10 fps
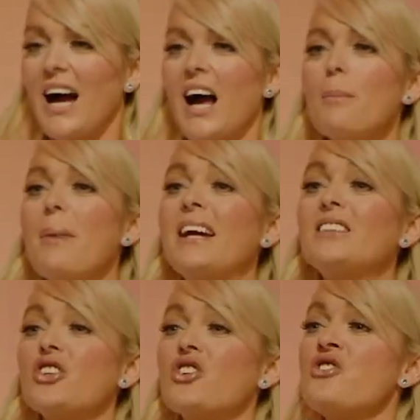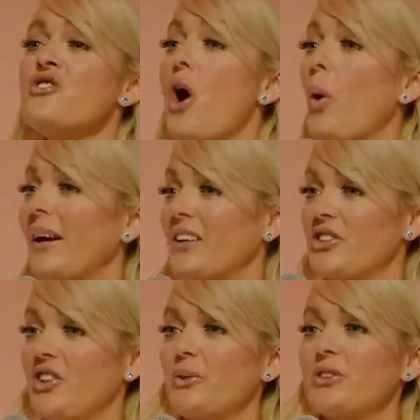I made no
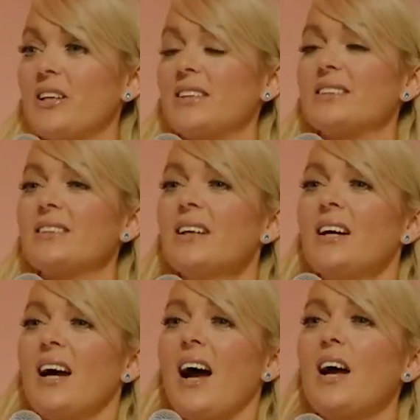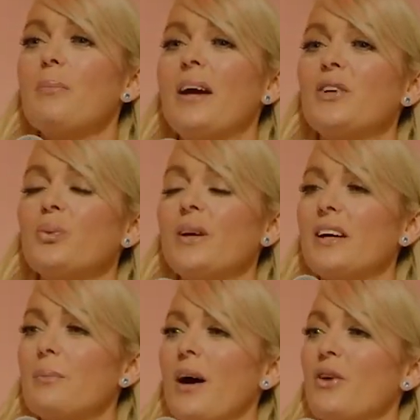excuses. I made
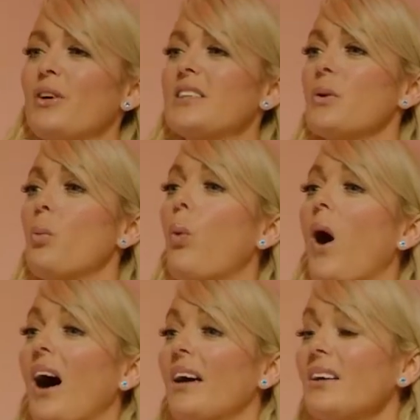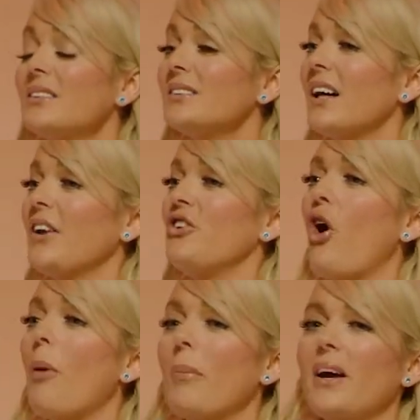William my reason why and
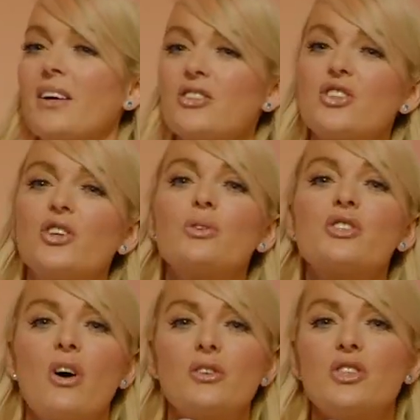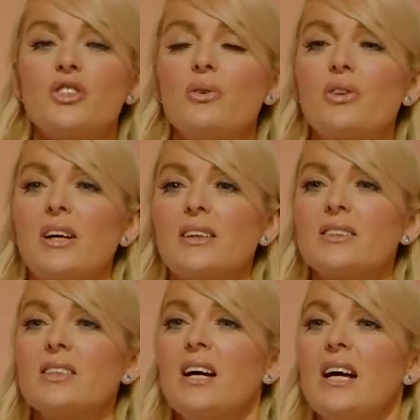not my excuse not to do
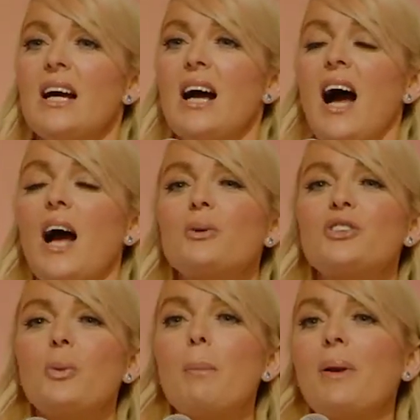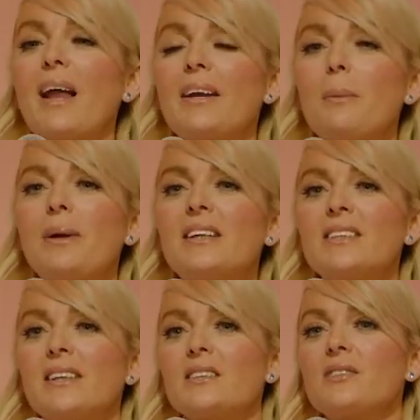things. I was doing planning
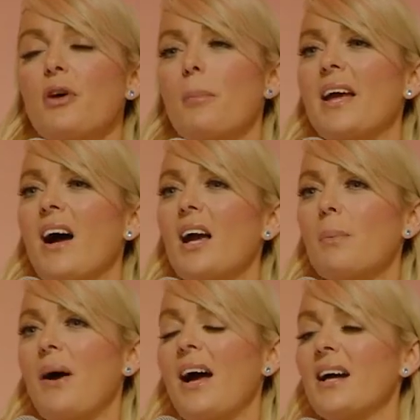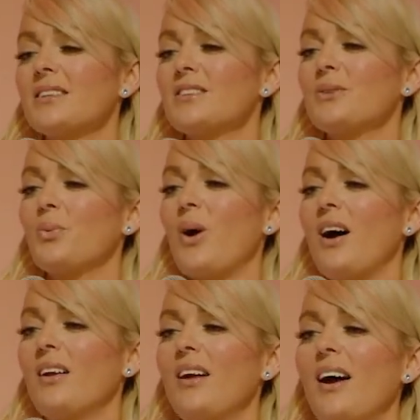meetings from my iPad
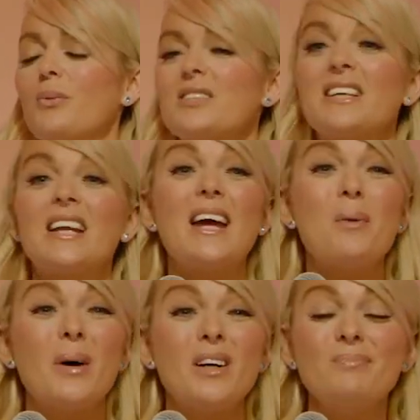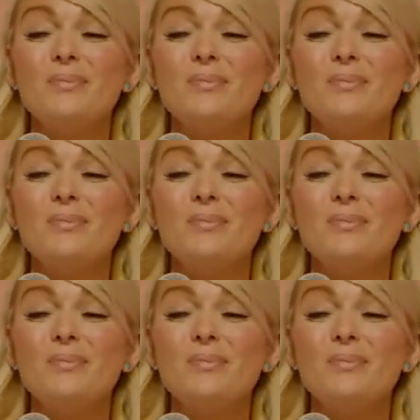while I was in labour.